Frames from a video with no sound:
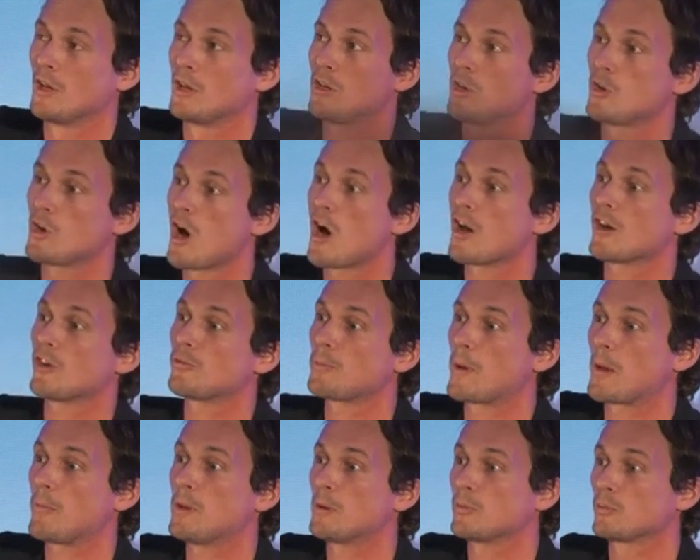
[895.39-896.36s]
You can't
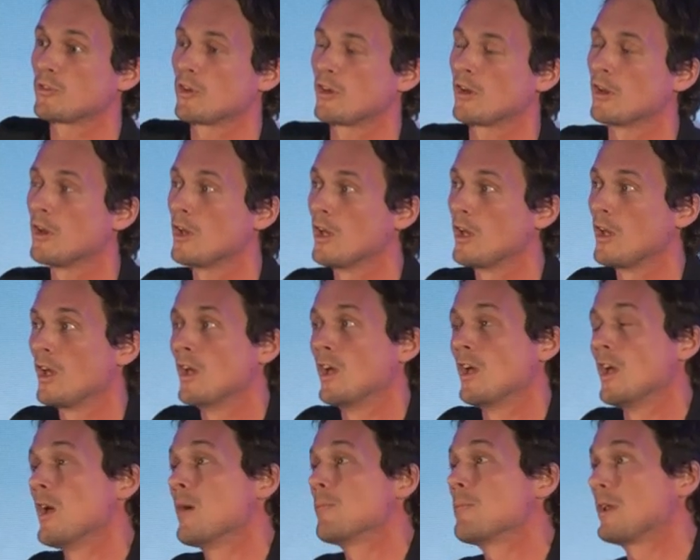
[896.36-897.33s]
expect people to
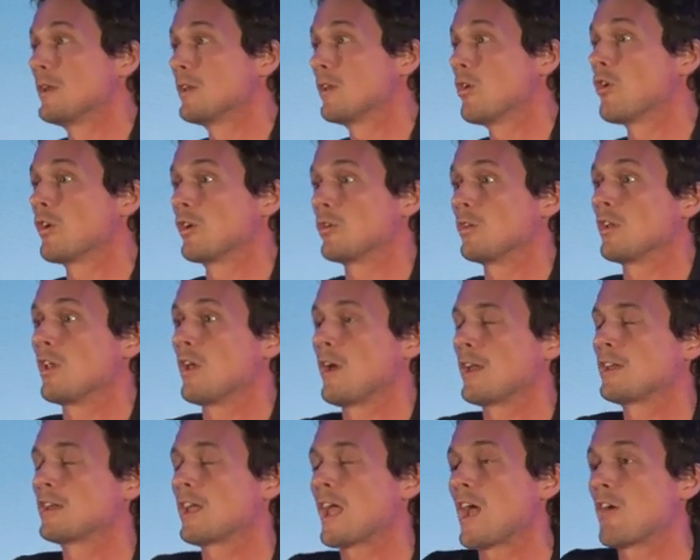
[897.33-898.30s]
be loyal
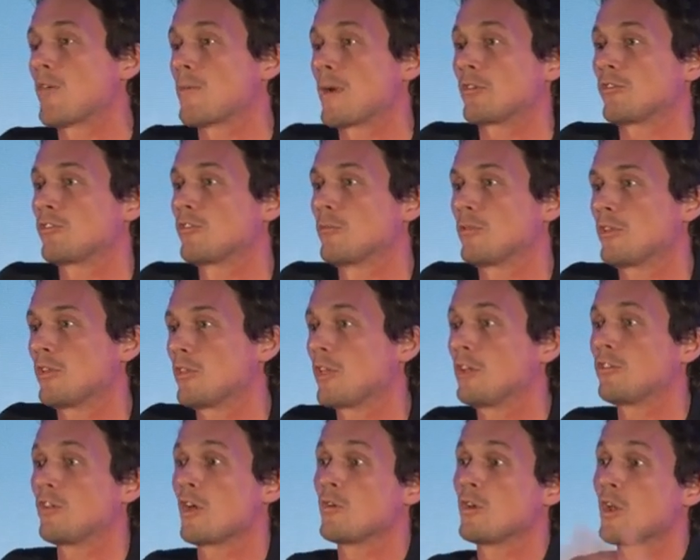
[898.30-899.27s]
and care about something
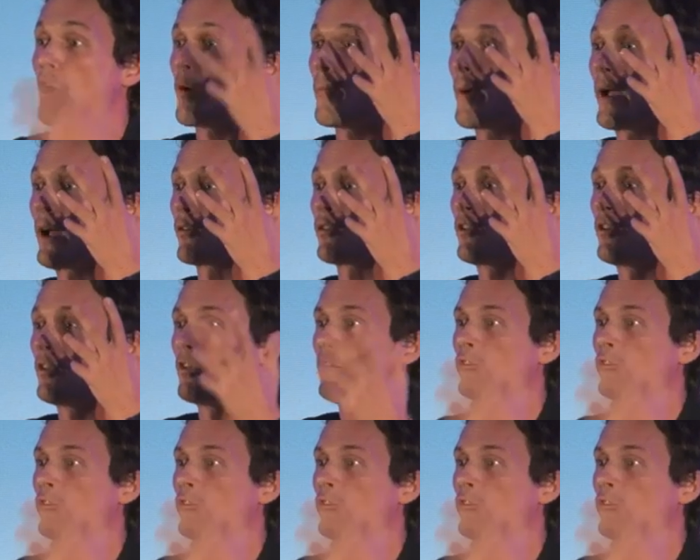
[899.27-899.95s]
they don't know about.